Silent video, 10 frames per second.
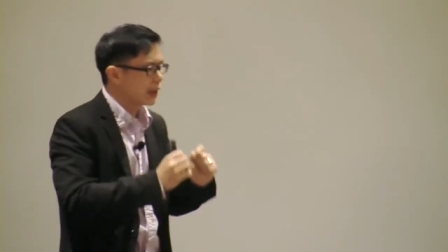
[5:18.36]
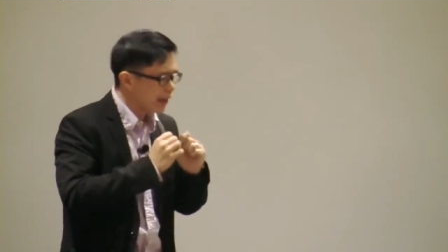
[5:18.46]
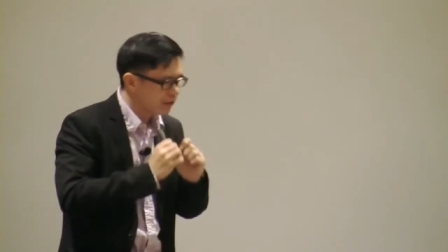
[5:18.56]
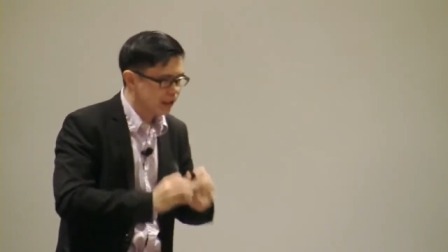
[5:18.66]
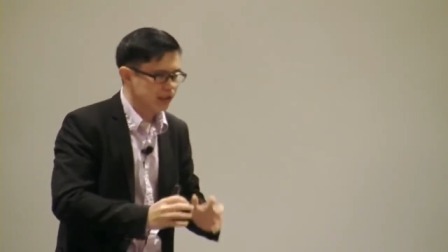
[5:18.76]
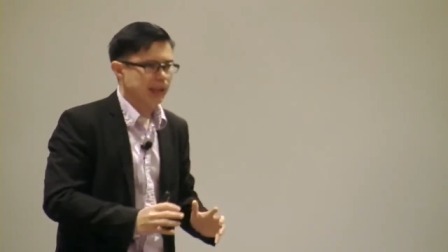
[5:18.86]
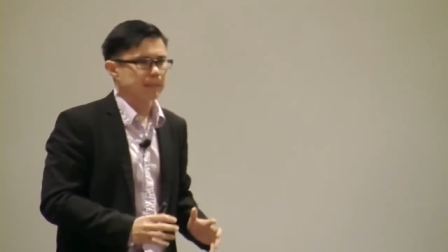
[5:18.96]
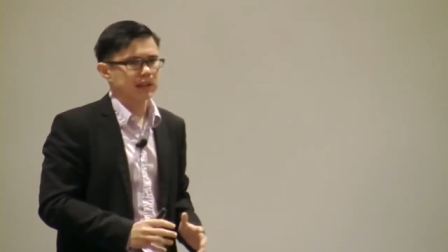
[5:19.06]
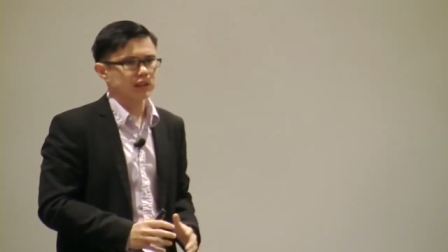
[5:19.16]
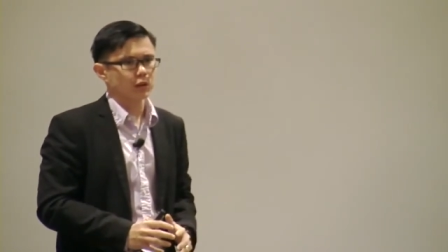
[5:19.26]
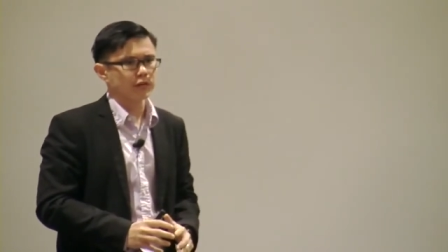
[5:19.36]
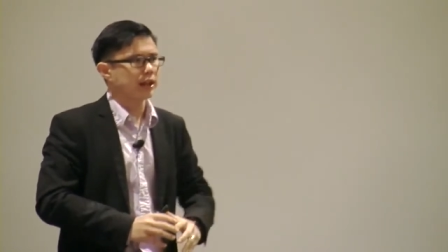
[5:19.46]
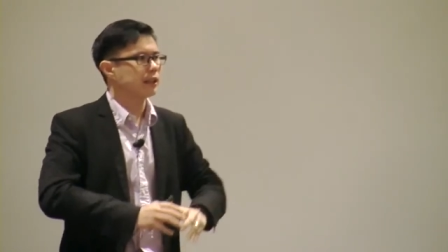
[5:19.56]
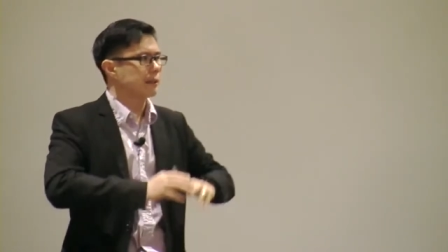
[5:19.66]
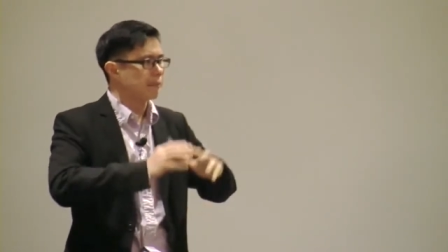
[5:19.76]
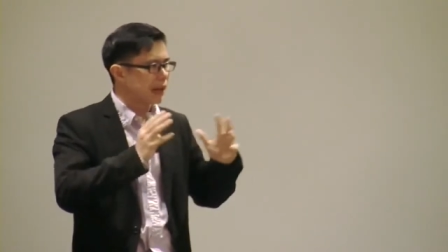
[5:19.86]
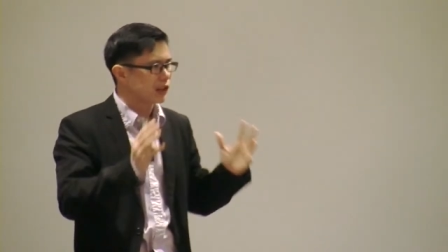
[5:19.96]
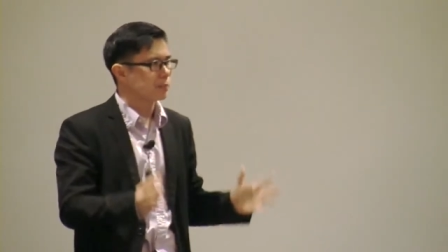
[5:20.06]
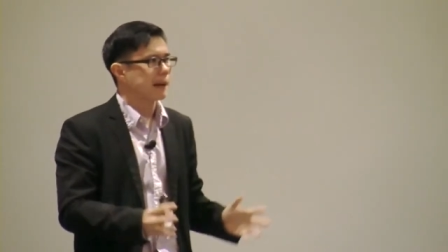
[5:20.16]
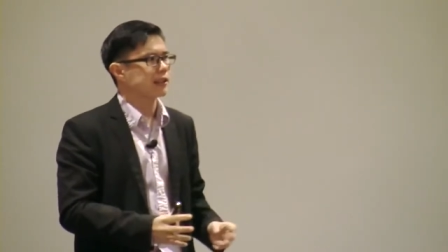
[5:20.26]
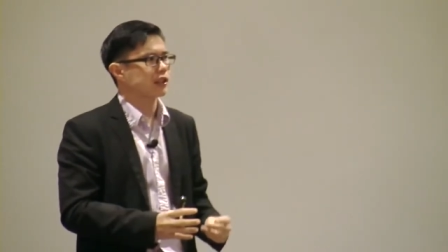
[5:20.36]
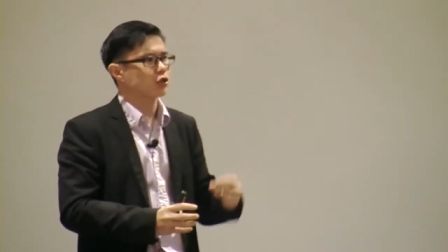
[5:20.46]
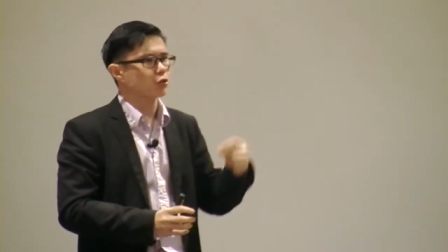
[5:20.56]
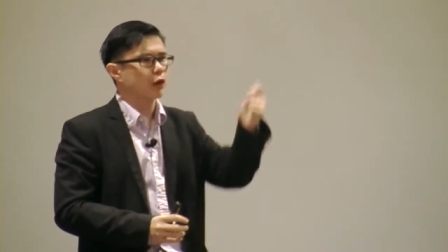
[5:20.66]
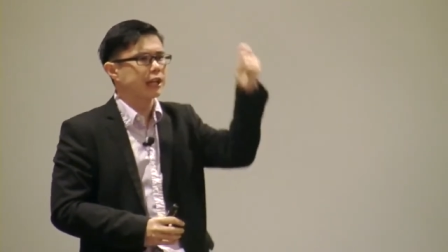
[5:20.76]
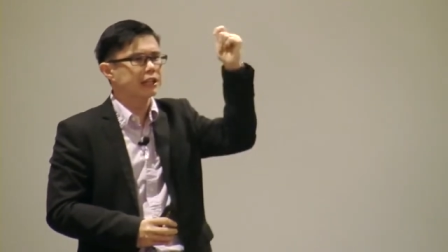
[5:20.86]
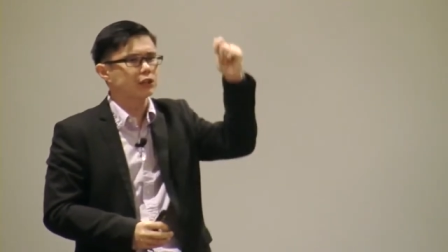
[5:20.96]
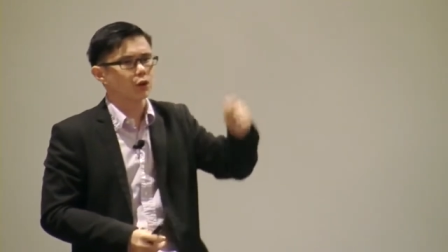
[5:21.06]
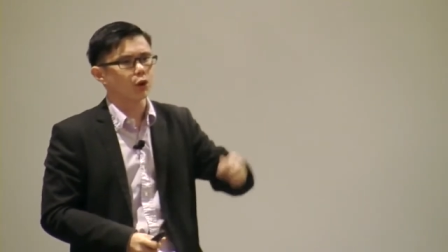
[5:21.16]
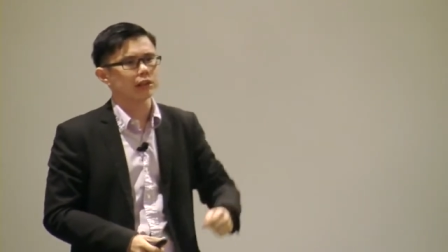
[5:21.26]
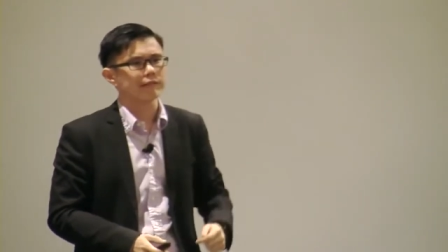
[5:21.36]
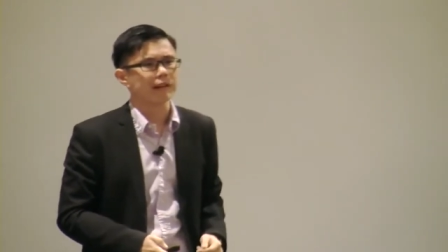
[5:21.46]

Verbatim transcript: after the Sabbath is over, they buy the spices ready to go the